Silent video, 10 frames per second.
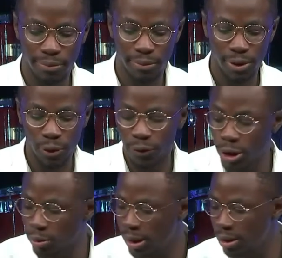So, verse
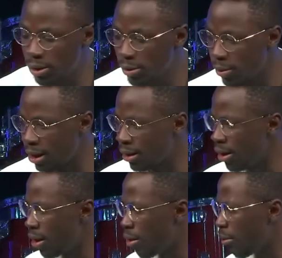22, when,
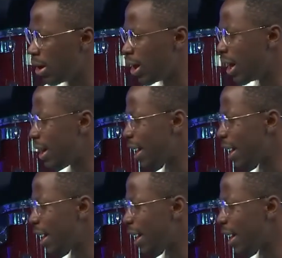when Gideon